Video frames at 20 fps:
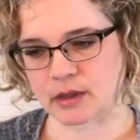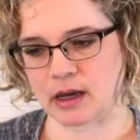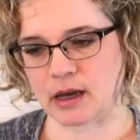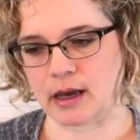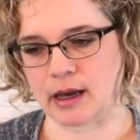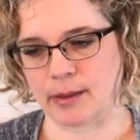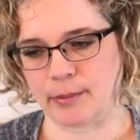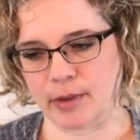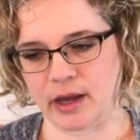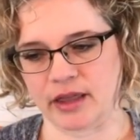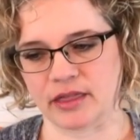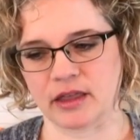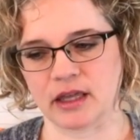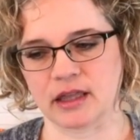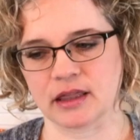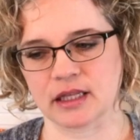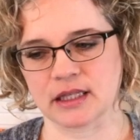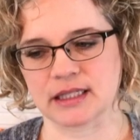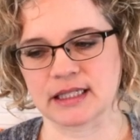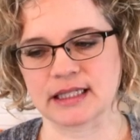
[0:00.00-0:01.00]
I
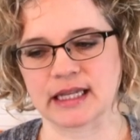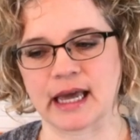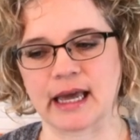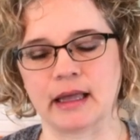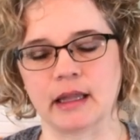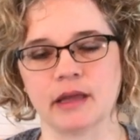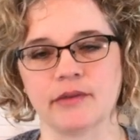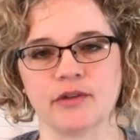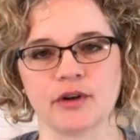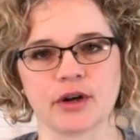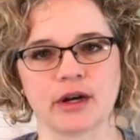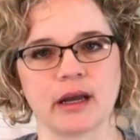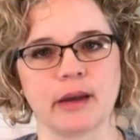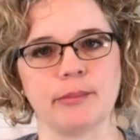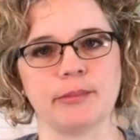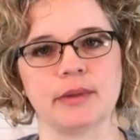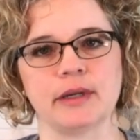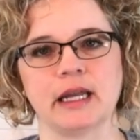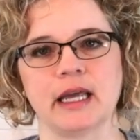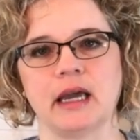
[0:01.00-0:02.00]
think the style of your
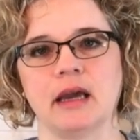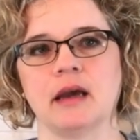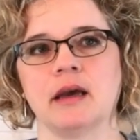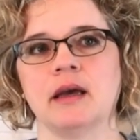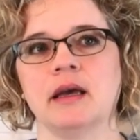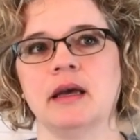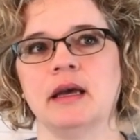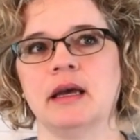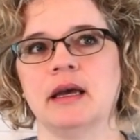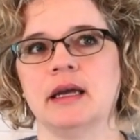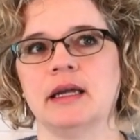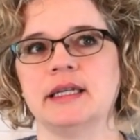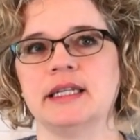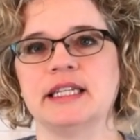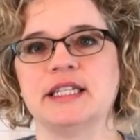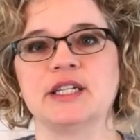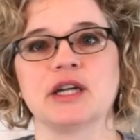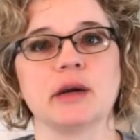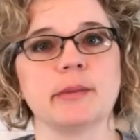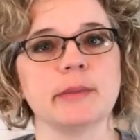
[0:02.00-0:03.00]
company
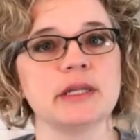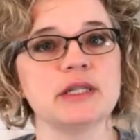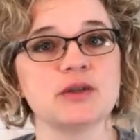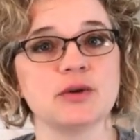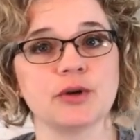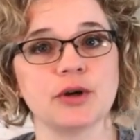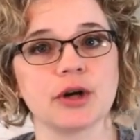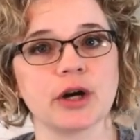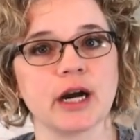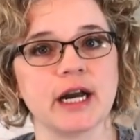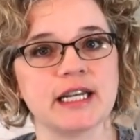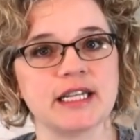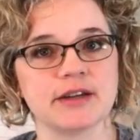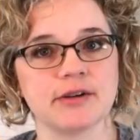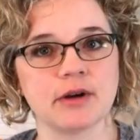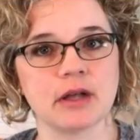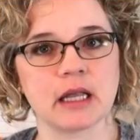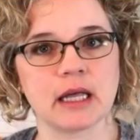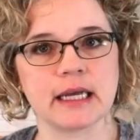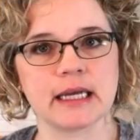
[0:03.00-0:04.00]
determines who your
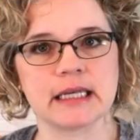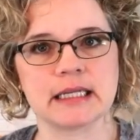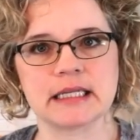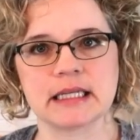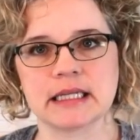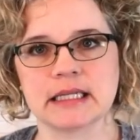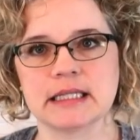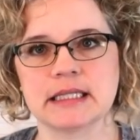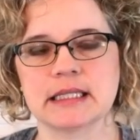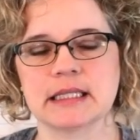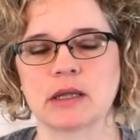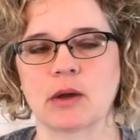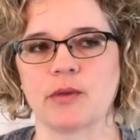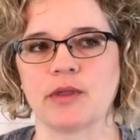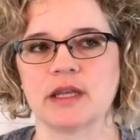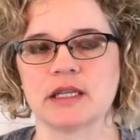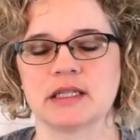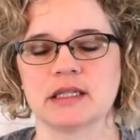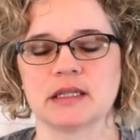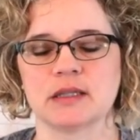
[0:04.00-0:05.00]
ideal client is, so
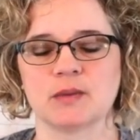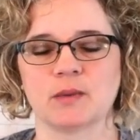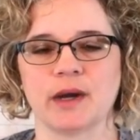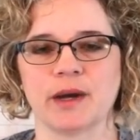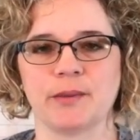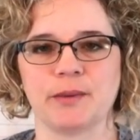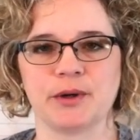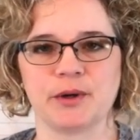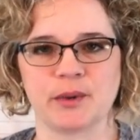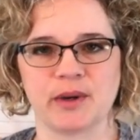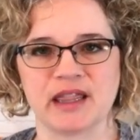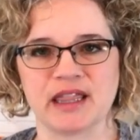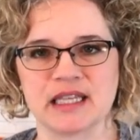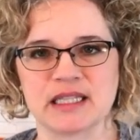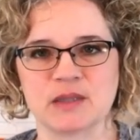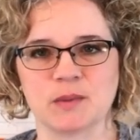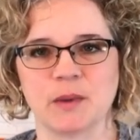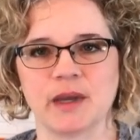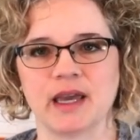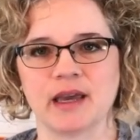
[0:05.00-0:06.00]
this is why we're doing
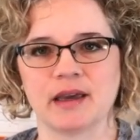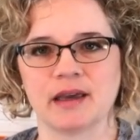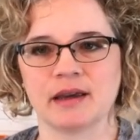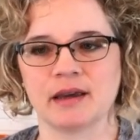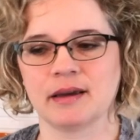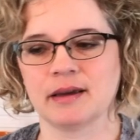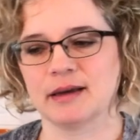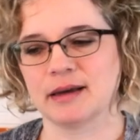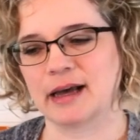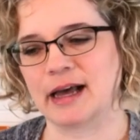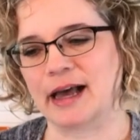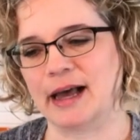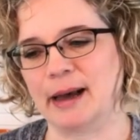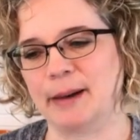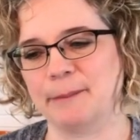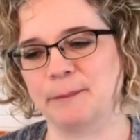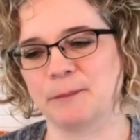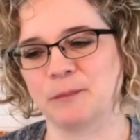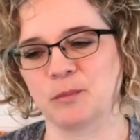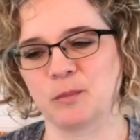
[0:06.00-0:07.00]
this week
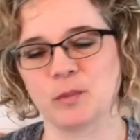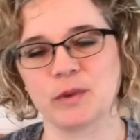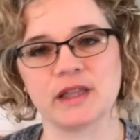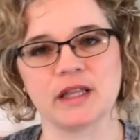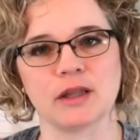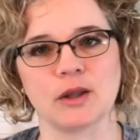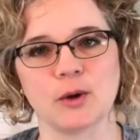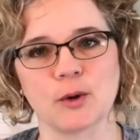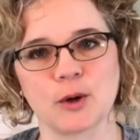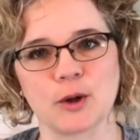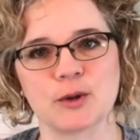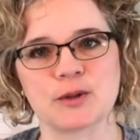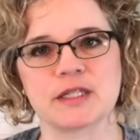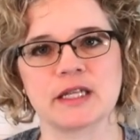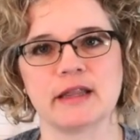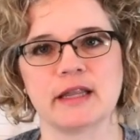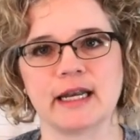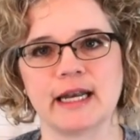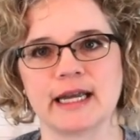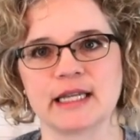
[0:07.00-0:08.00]
with the logos,
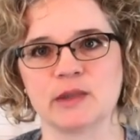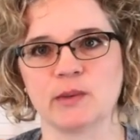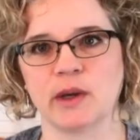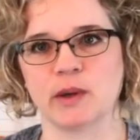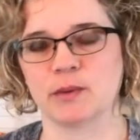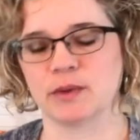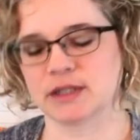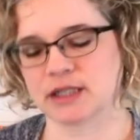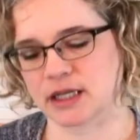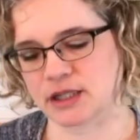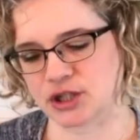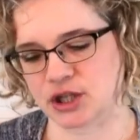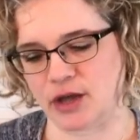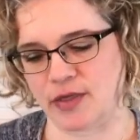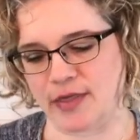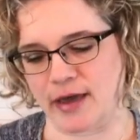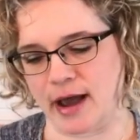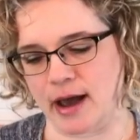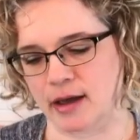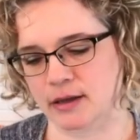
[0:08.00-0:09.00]
and the next week we'll touch on
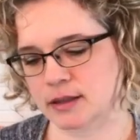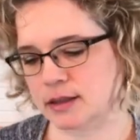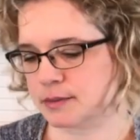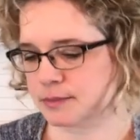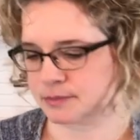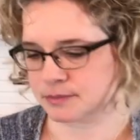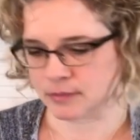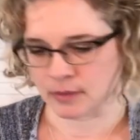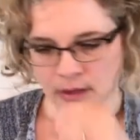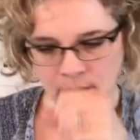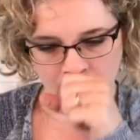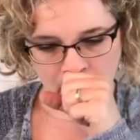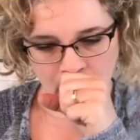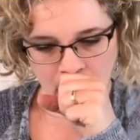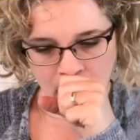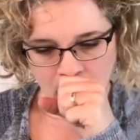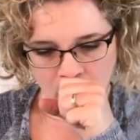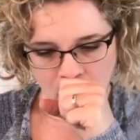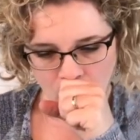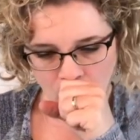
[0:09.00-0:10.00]

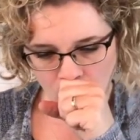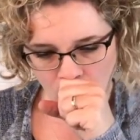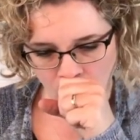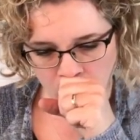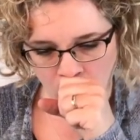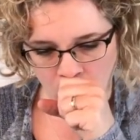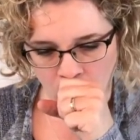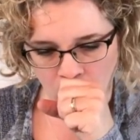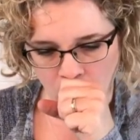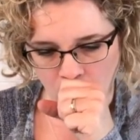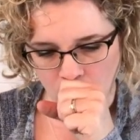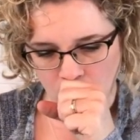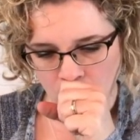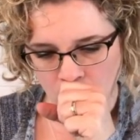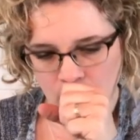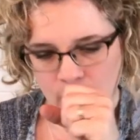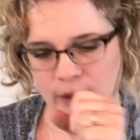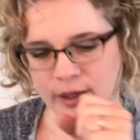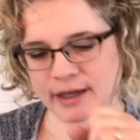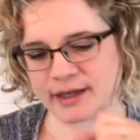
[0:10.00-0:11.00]
that.
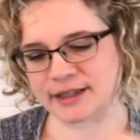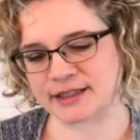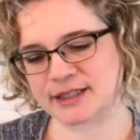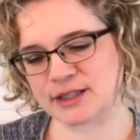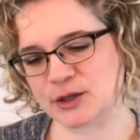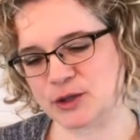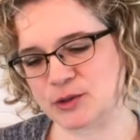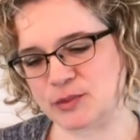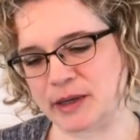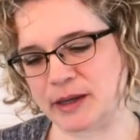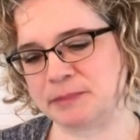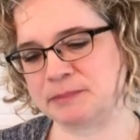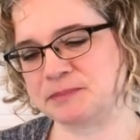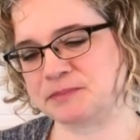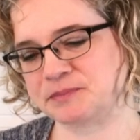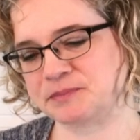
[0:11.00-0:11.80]
Excuse me.